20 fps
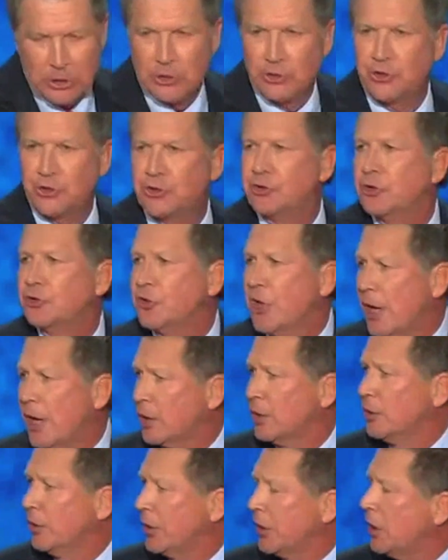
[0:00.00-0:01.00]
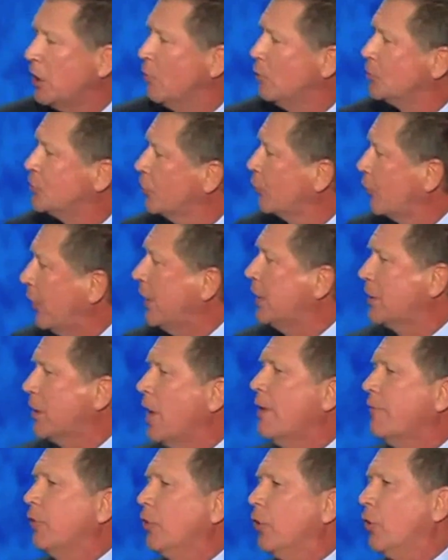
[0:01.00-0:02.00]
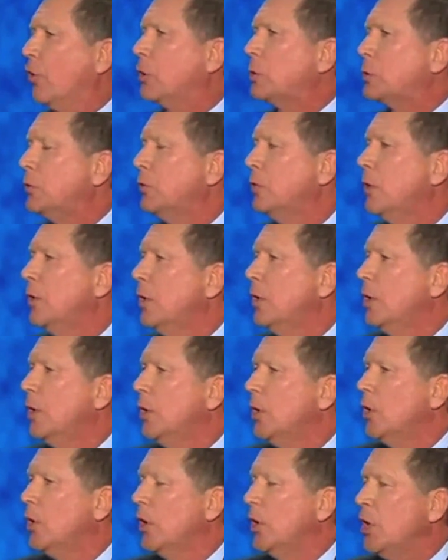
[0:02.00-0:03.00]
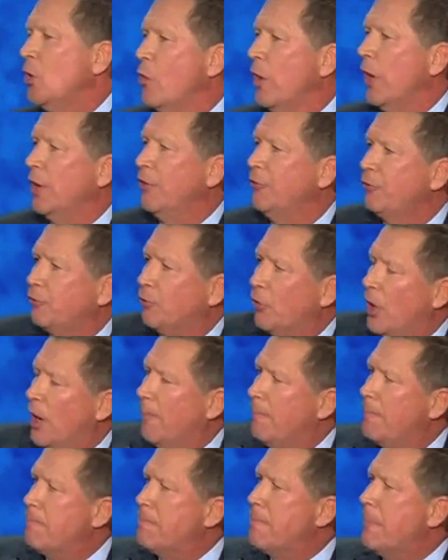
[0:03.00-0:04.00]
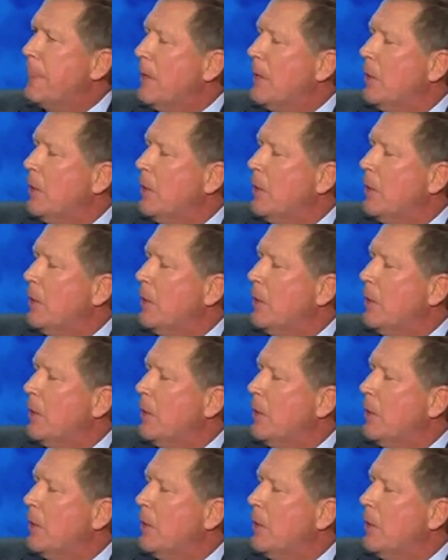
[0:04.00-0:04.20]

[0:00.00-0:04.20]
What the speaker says: Secondly, he was a great governor. He went from